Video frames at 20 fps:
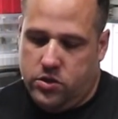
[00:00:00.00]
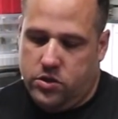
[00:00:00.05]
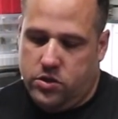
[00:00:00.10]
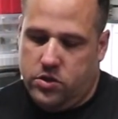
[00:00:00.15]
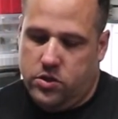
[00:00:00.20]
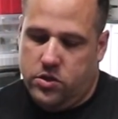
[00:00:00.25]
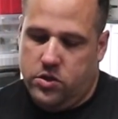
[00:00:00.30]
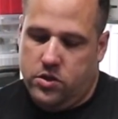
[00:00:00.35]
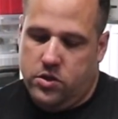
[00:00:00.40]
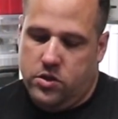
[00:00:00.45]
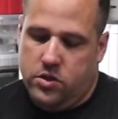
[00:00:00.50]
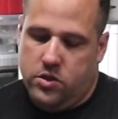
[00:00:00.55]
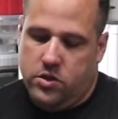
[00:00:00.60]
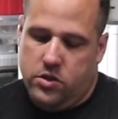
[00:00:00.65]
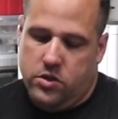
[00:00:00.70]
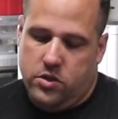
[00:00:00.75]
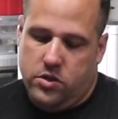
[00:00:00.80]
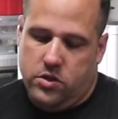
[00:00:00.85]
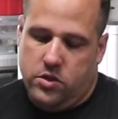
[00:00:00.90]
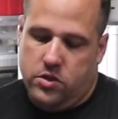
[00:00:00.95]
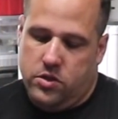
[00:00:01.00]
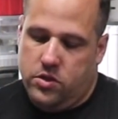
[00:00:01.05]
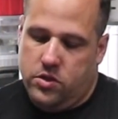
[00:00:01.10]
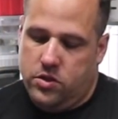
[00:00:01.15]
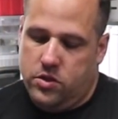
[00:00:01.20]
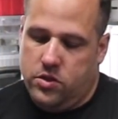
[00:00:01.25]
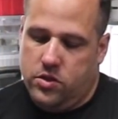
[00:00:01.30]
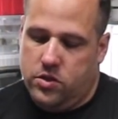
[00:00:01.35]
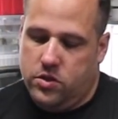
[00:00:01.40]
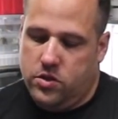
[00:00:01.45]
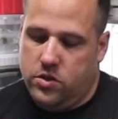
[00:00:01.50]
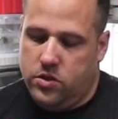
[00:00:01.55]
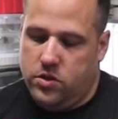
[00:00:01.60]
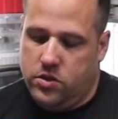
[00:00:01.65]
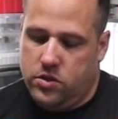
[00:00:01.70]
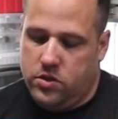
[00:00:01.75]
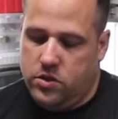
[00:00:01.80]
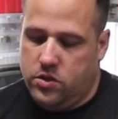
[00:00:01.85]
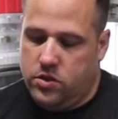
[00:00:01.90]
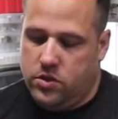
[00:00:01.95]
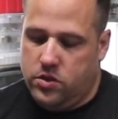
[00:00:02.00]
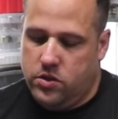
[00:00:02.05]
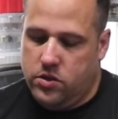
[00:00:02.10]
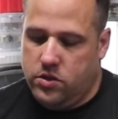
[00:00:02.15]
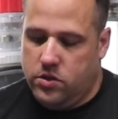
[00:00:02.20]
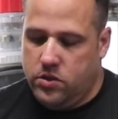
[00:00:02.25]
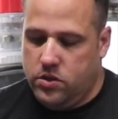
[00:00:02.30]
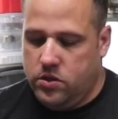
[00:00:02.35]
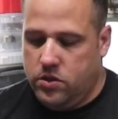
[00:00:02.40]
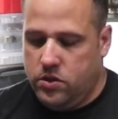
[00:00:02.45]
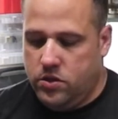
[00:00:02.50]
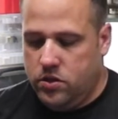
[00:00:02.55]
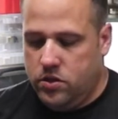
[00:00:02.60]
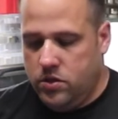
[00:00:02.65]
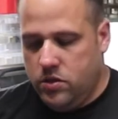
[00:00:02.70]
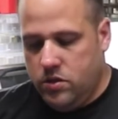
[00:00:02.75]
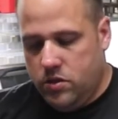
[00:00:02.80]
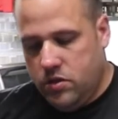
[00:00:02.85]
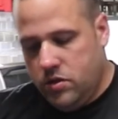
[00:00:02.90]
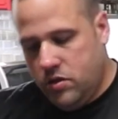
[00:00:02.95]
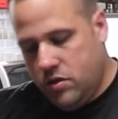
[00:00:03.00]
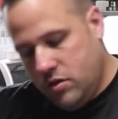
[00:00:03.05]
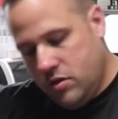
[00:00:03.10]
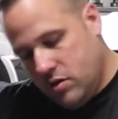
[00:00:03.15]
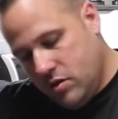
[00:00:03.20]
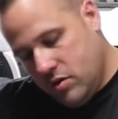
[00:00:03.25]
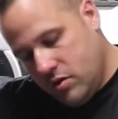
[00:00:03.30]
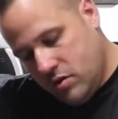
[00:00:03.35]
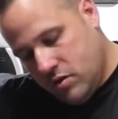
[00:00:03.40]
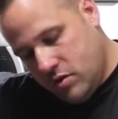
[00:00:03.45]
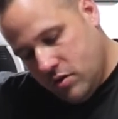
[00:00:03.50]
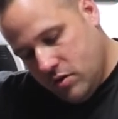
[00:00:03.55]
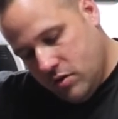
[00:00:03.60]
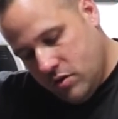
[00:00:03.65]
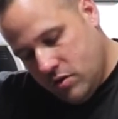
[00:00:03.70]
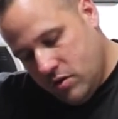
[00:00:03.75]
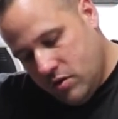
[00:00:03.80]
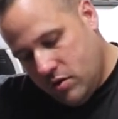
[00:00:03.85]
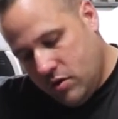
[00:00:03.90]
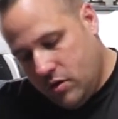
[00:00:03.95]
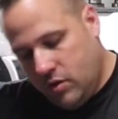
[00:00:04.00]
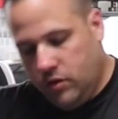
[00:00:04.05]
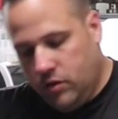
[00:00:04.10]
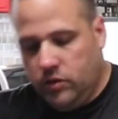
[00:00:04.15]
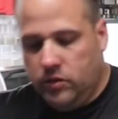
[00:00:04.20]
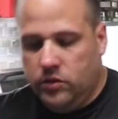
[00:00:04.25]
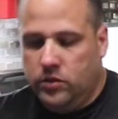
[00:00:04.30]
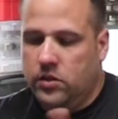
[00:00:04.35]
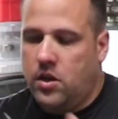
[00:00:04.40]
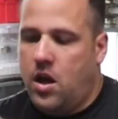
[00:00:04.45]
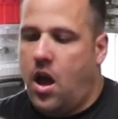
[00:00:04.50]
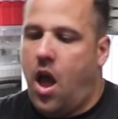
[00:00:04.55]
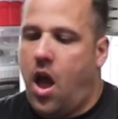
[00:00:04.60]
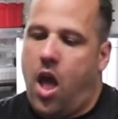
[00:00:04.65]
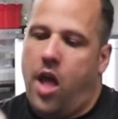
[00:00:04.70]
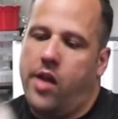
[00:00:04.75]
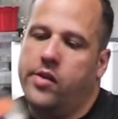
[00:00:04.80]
Nobody speaks.